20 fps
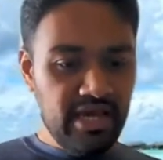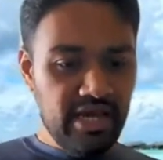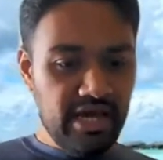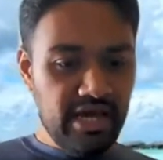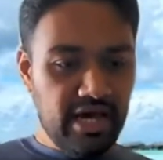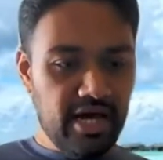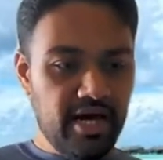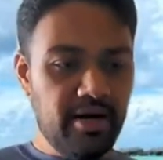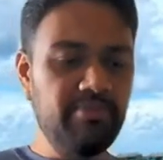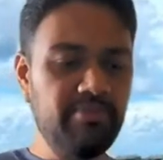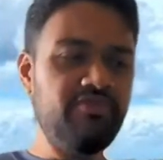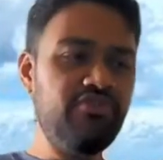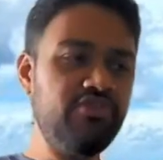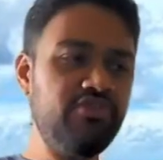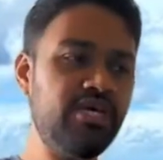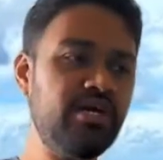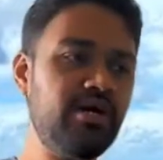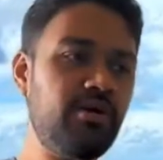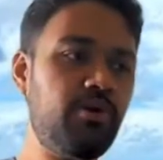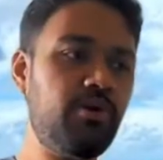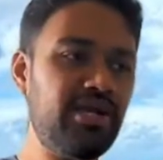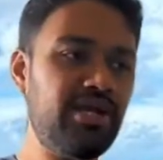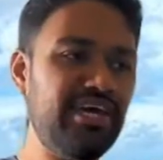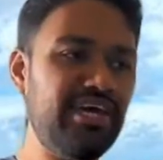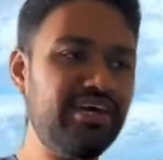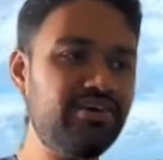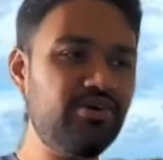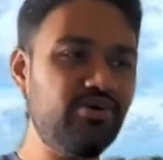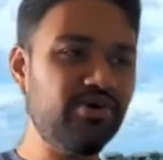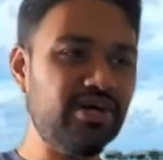If you think about,
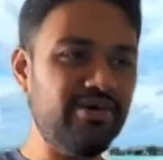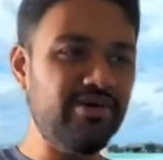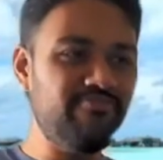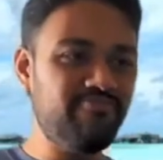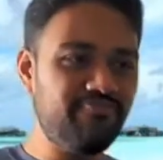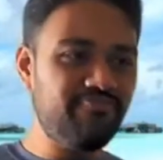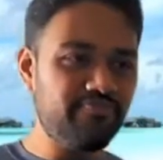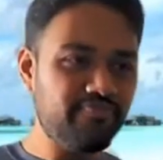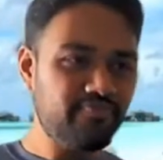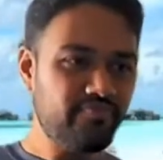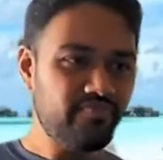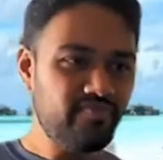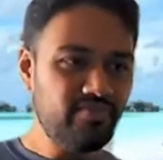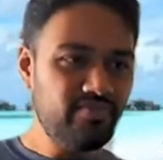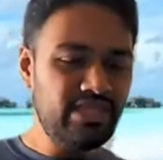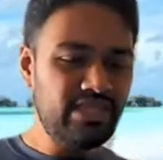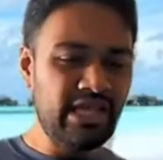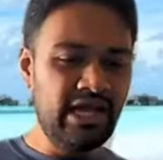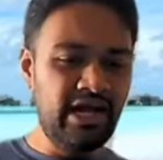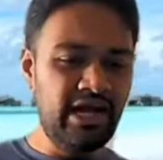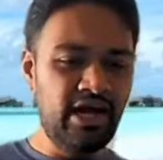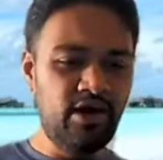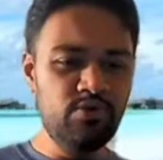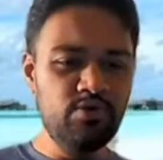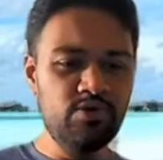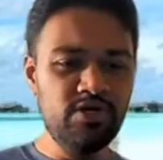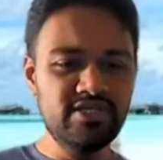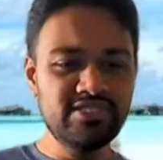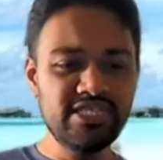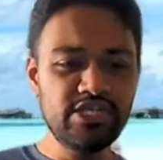like, okay, how
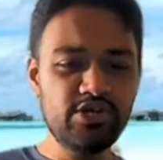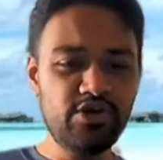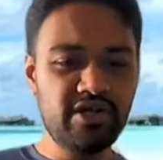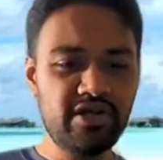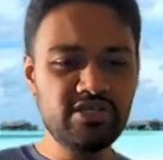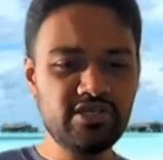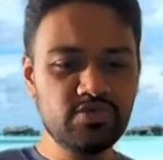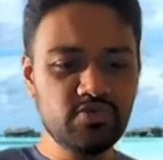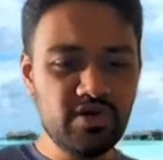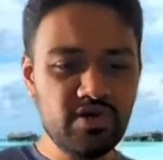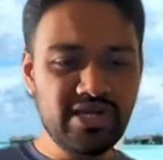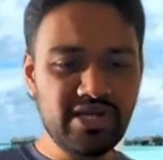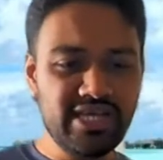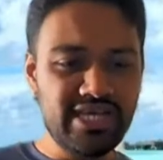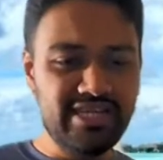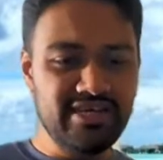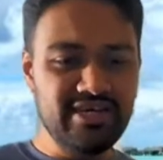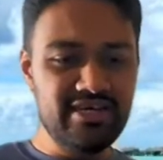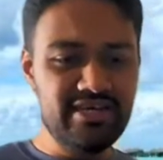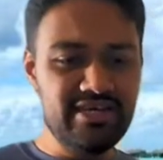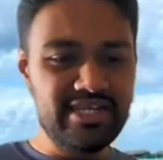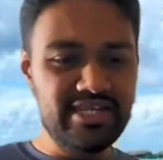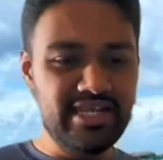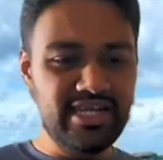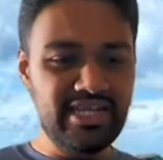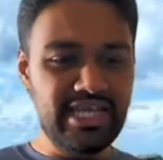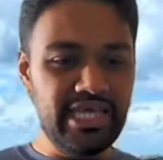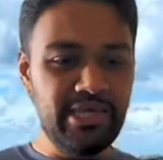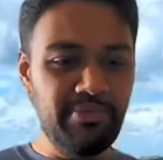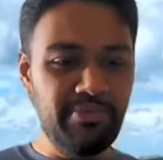would zero trust work in
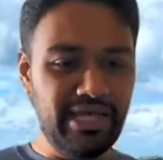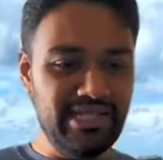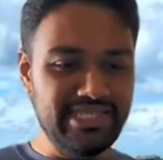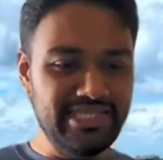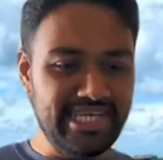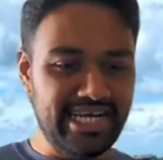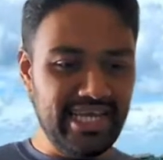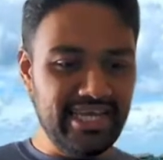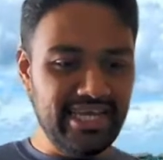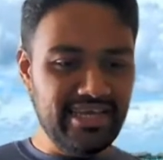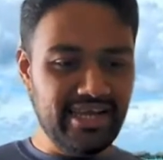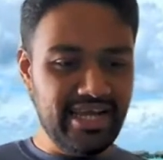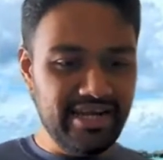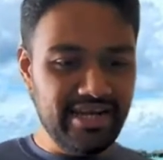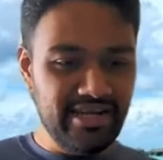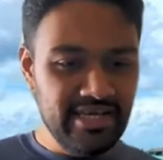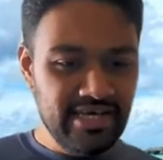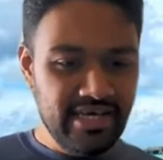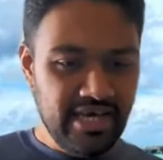an email setting, right?